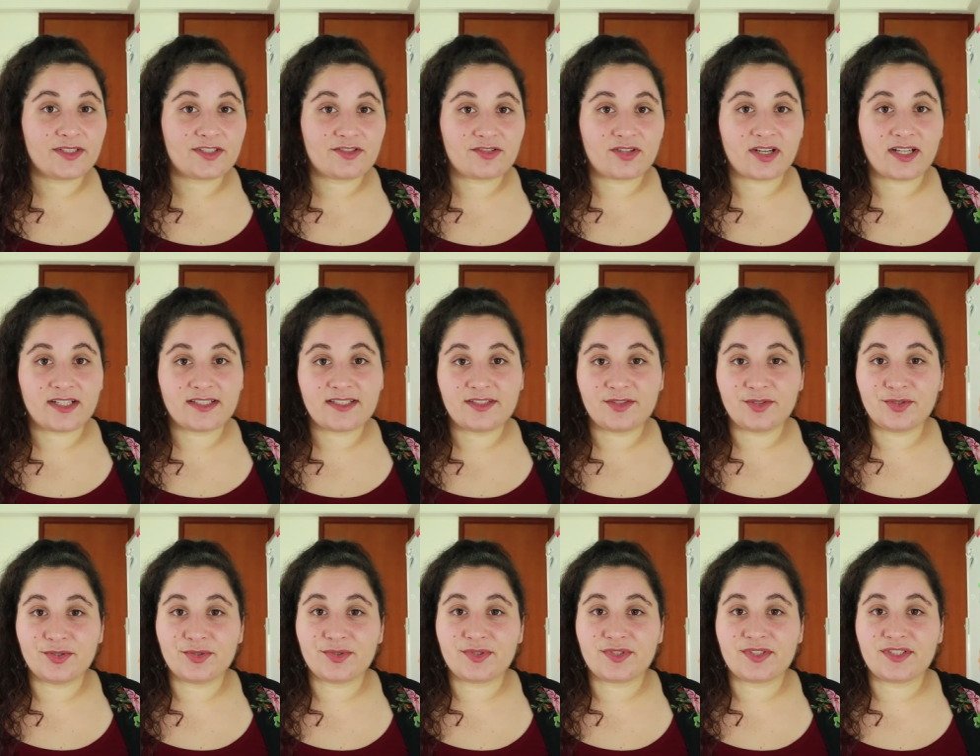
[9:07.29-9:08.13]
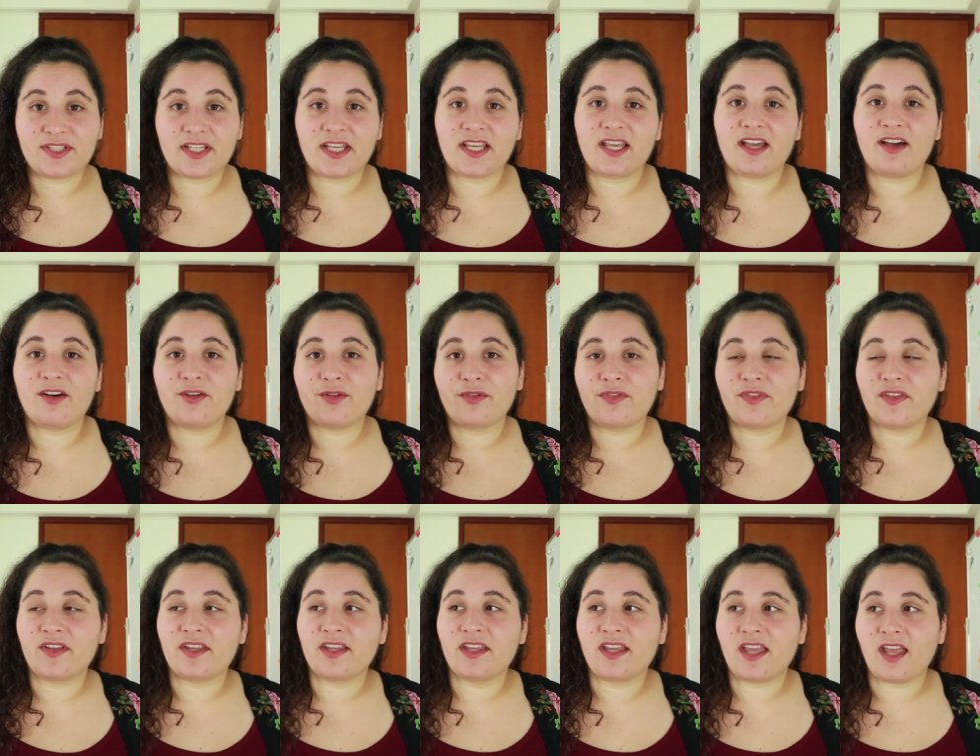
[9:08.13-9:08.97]
try to stay
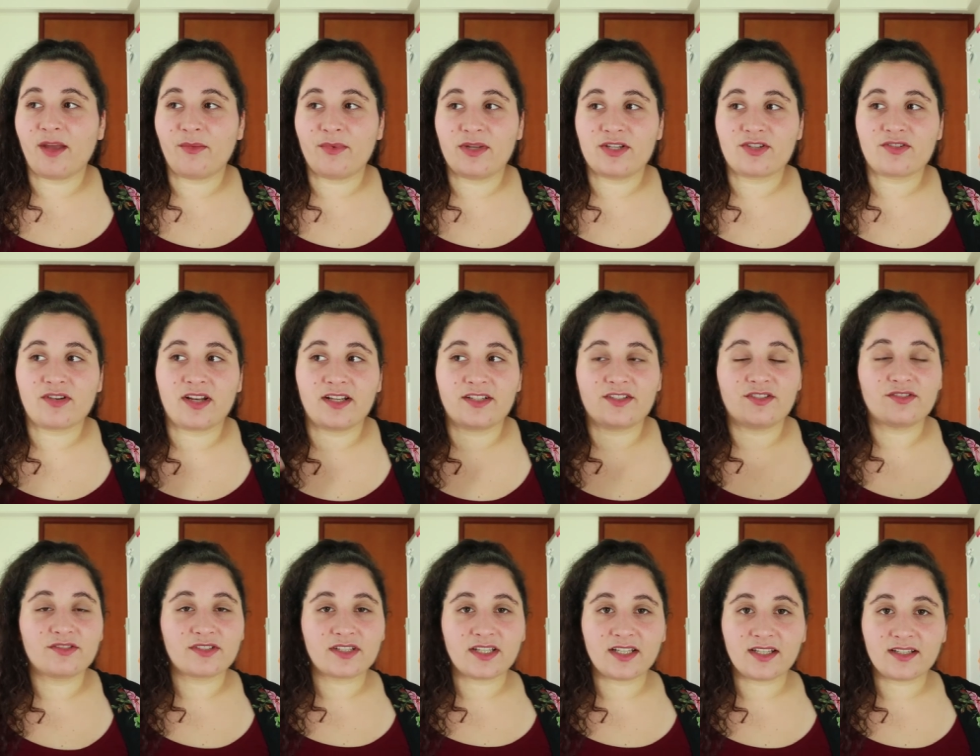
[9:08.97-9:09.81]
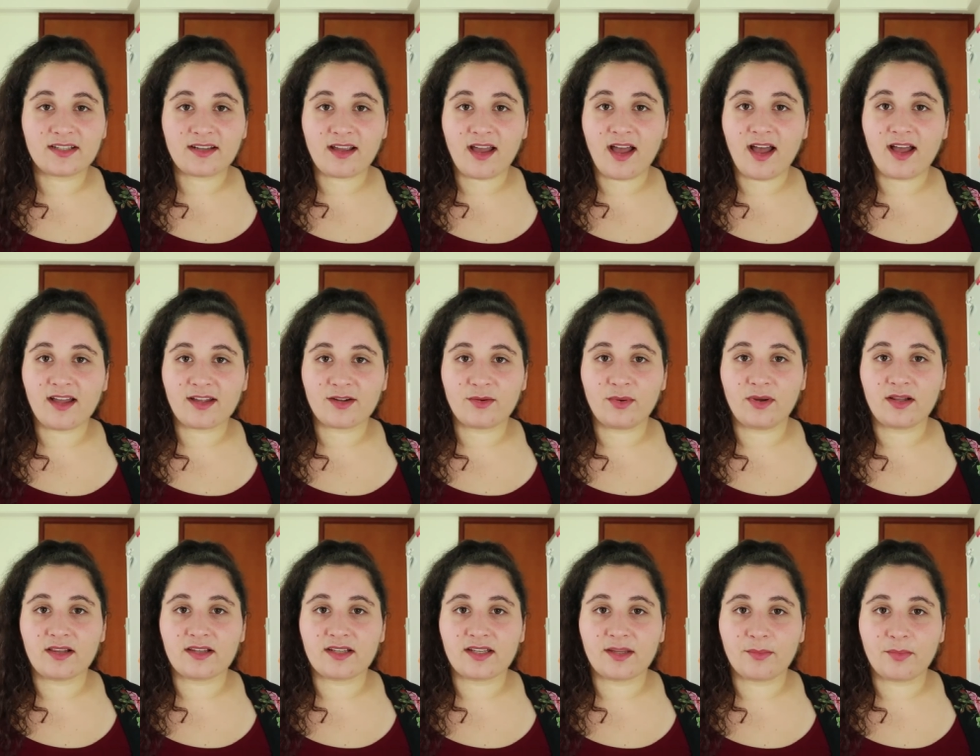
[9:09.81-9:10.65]
healthy and we try to get high
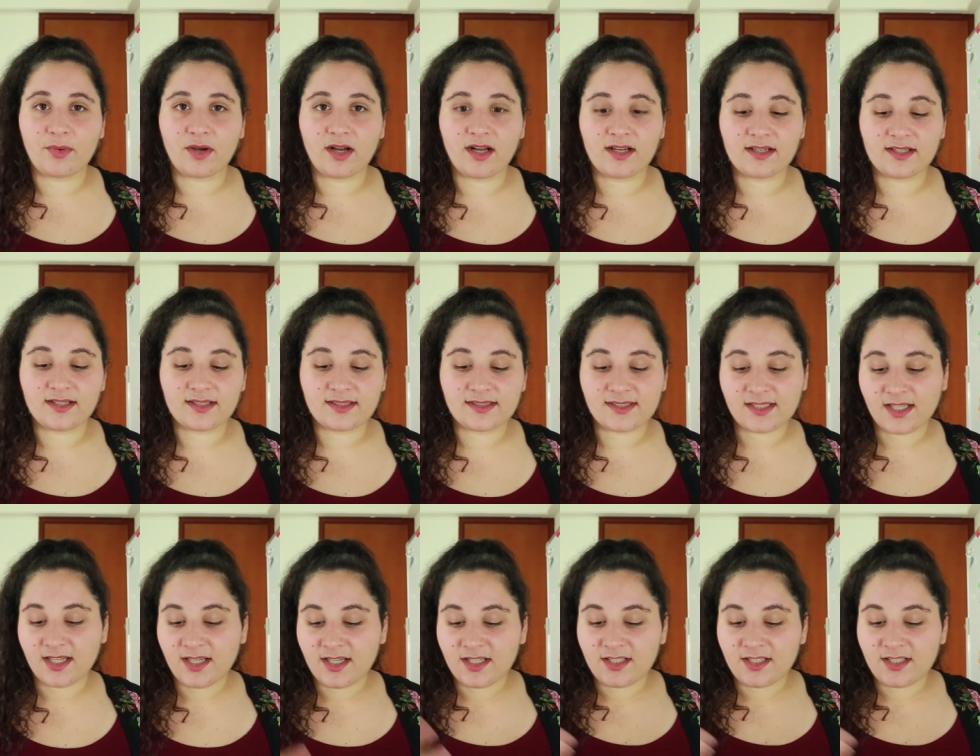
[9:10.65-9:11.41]
quality products